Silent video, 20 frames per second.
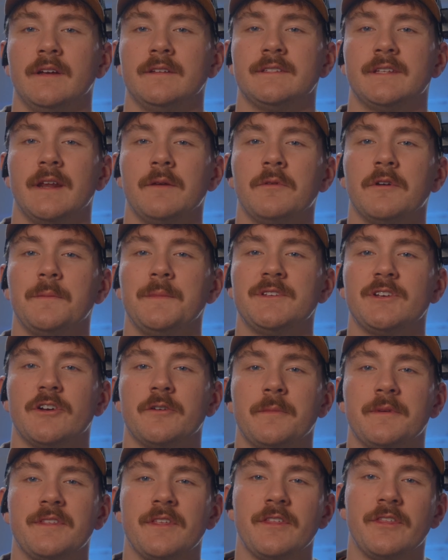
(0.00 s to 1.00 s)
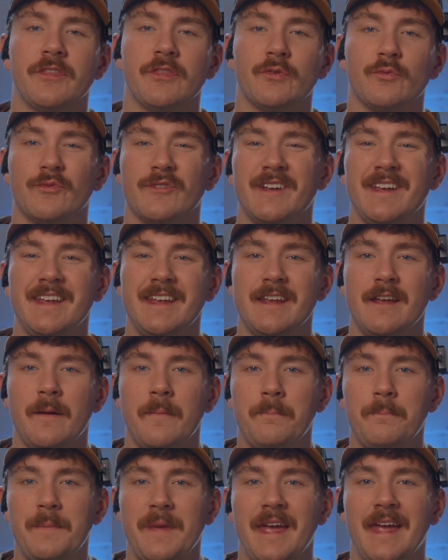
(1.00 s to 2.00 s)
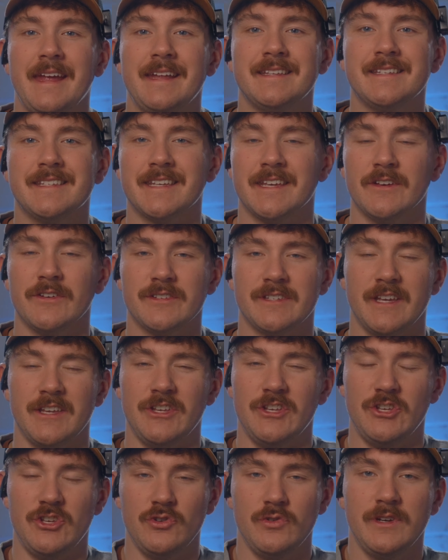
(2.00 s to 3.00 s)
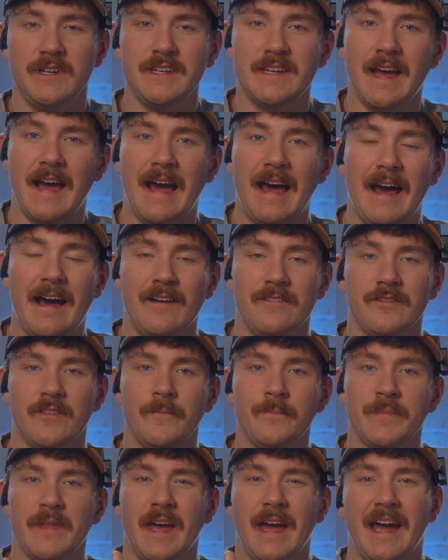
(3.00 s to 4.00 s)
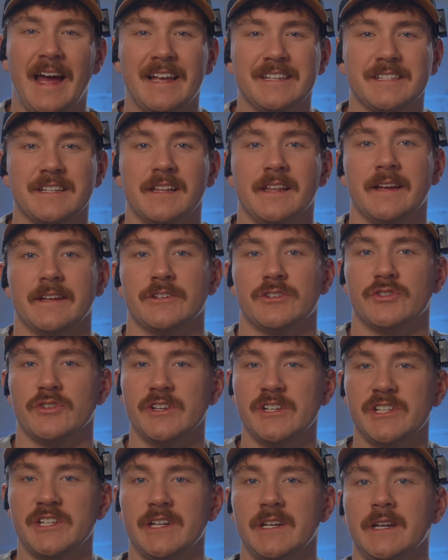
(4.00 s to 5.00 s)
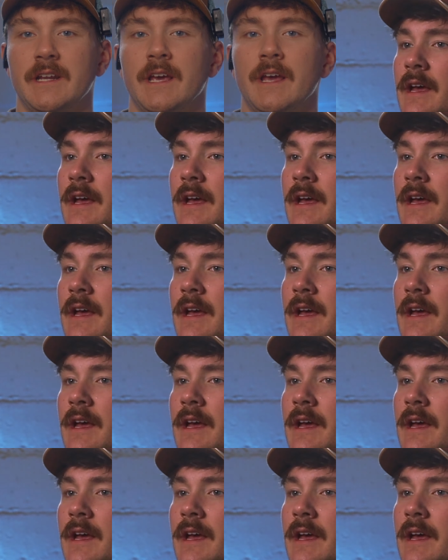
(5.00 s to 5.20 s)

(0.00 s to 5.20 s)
Today we're going to be talking about the 3 main skills that you need to have as an electrician.